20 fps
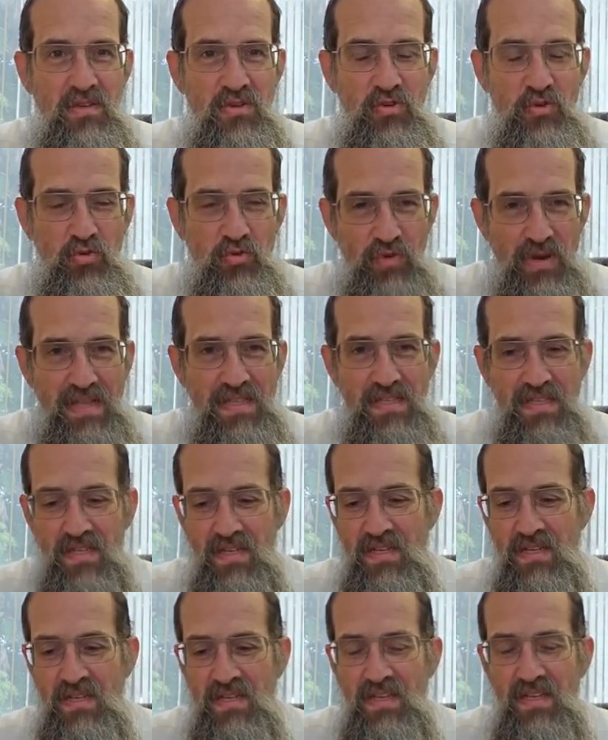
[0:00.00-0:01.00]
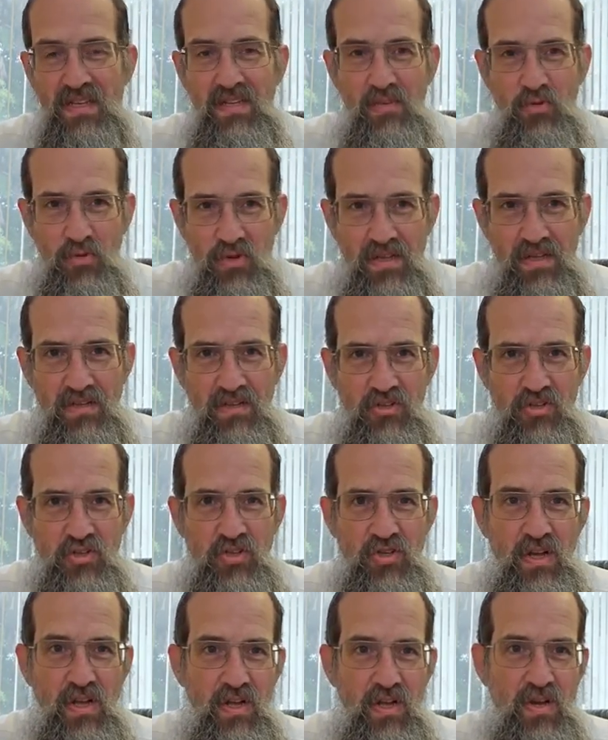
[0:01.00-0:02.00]
translated into
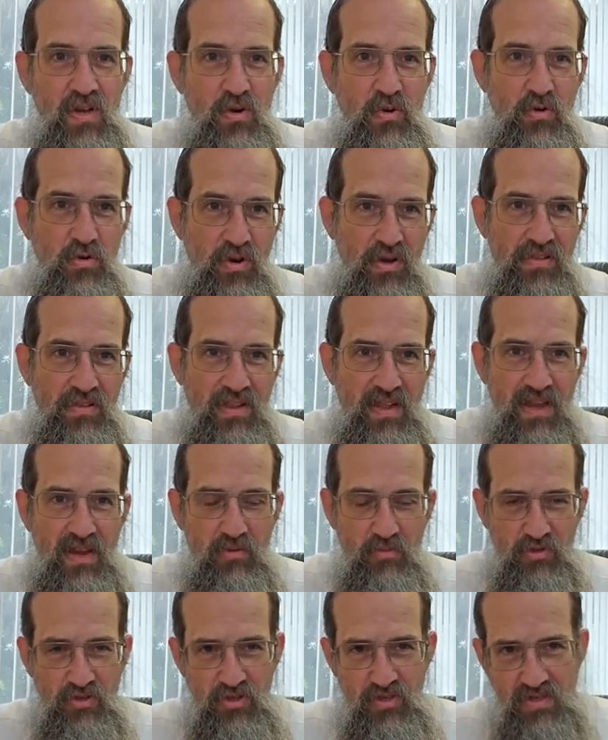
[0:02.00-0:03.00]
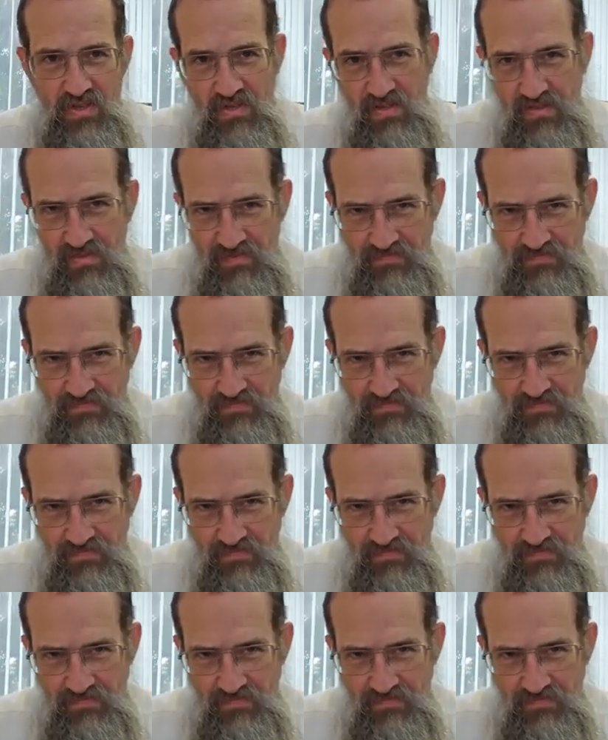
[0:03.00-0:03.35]
English or other languages.